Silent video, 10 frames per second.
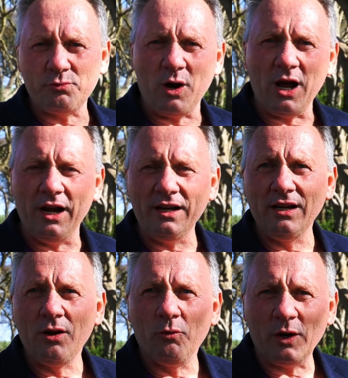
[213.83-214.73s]
One,
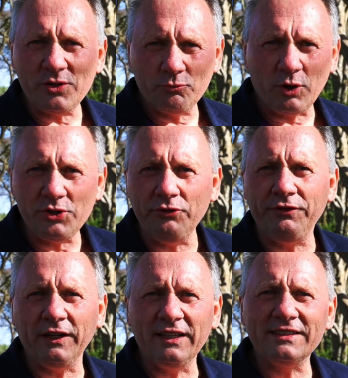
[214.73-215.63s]
what you, what you
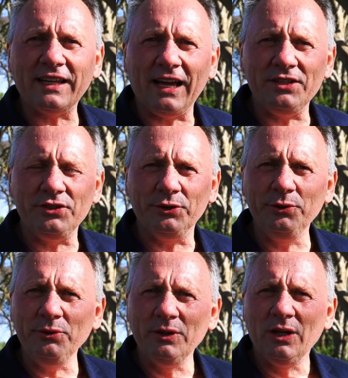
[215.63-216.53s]
feel inside
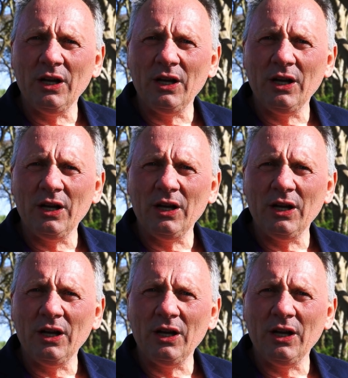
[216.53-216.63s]
you,